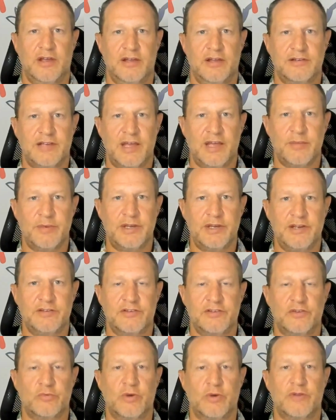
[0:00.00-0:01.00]
Diabetes
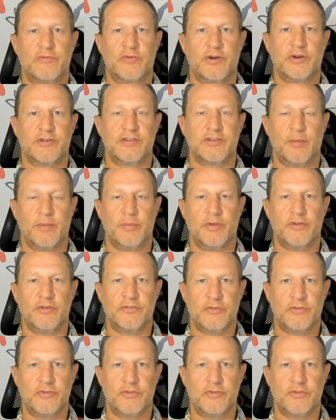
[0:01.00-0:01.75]
is one, for example.